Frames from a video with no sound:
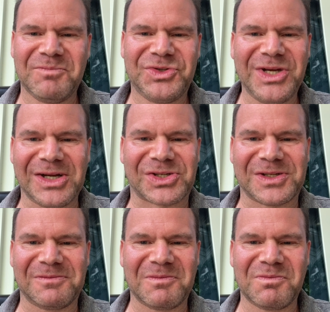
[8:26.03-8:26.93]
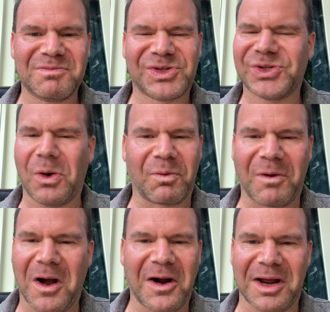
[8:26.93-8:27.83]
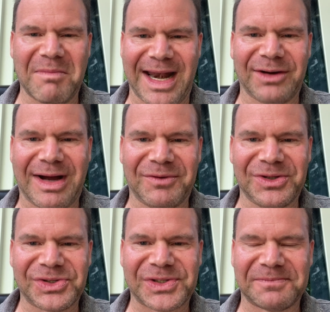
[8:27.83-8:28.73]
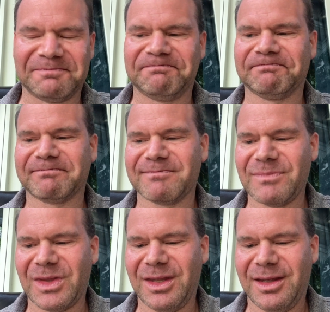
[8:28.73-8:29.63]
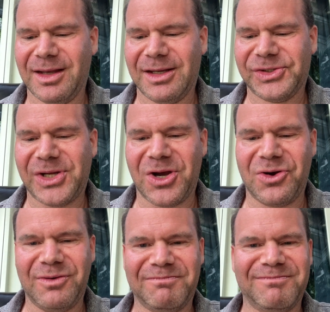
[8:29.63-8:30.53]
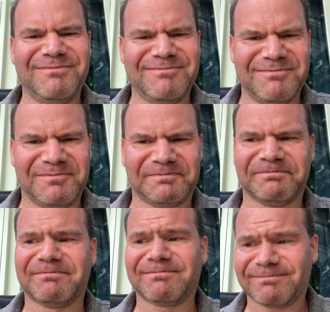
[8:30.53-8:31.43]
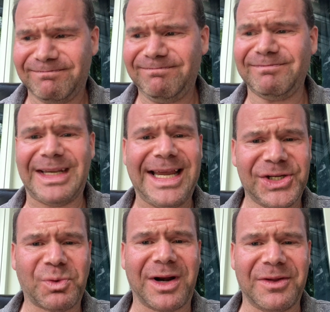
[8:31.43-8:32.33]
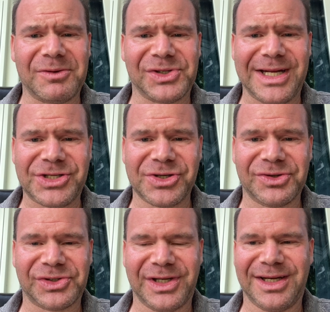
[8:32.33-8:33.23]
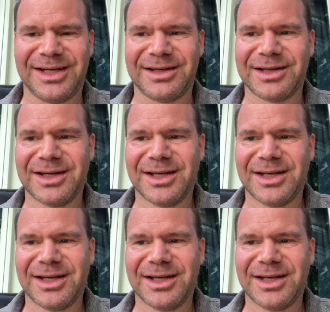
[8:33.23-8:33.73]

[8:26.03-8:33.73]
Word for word: just so wrong on many levels. So he's one of those teachers, and